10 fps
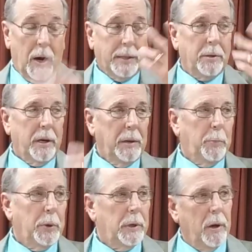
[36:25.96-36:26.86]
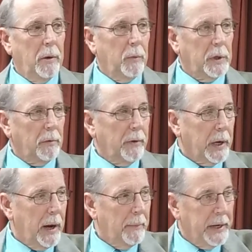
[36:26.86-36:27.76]
I took it and put it on, went over
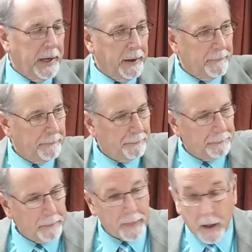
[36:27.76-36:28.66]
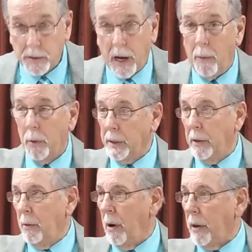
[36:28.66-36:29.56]
and got my ink, because I wouldn't
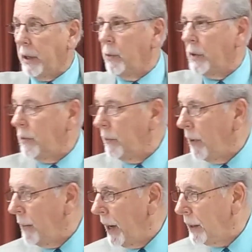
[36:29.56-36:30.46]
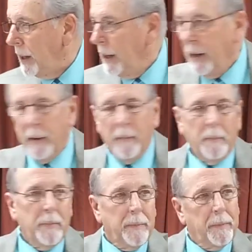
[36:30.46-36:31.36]
go argue with her about
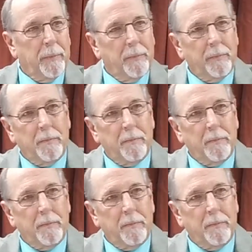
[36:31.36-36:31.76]
it.